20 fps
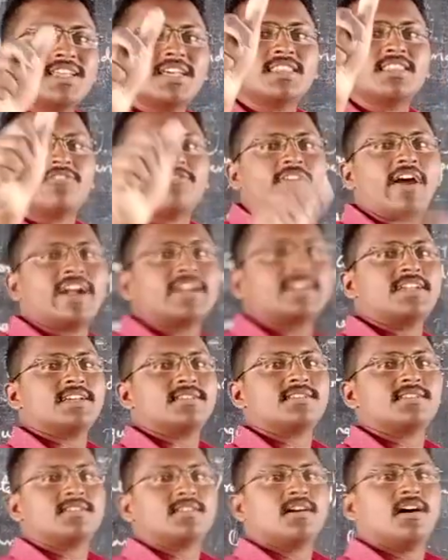are the
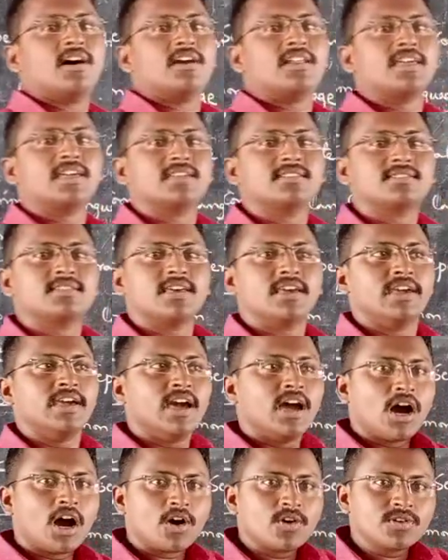factors, or you can
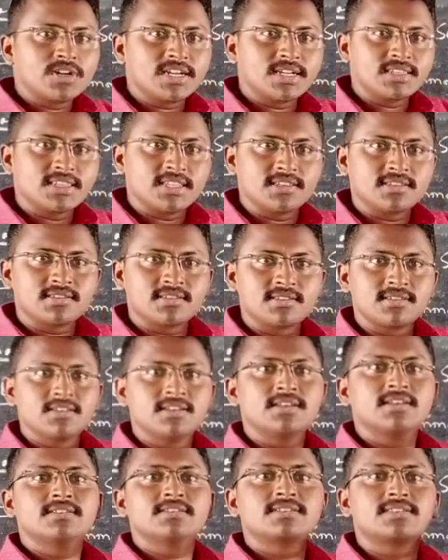say, how did
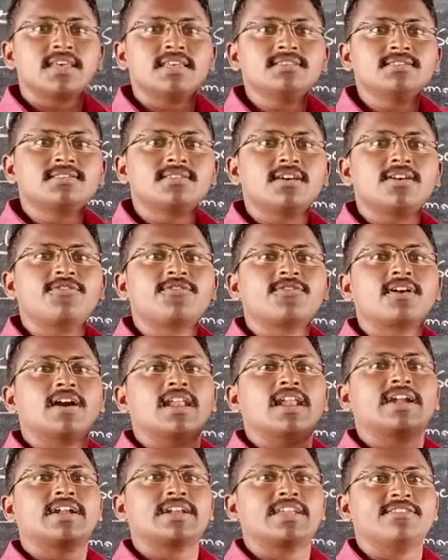this sense of
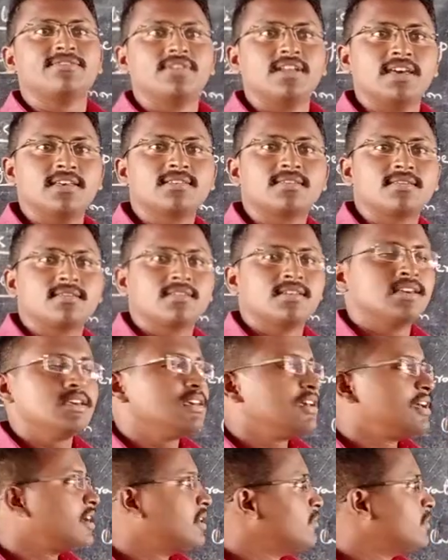
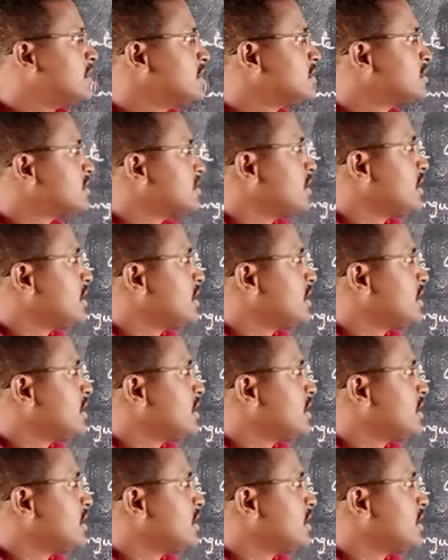collectiveness emerge